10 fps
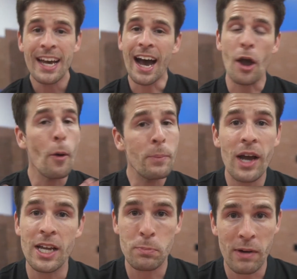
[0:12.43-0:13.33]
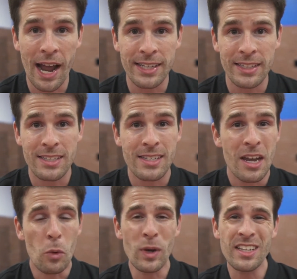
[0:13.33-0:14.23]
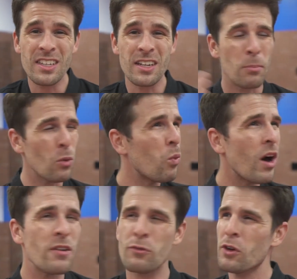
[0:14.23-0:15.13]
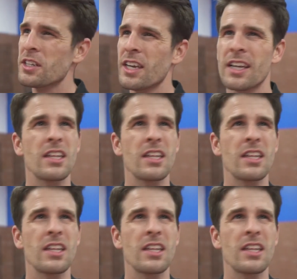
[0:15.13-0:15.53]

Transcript: I hope you guys practiced. We did the number 1 front kick,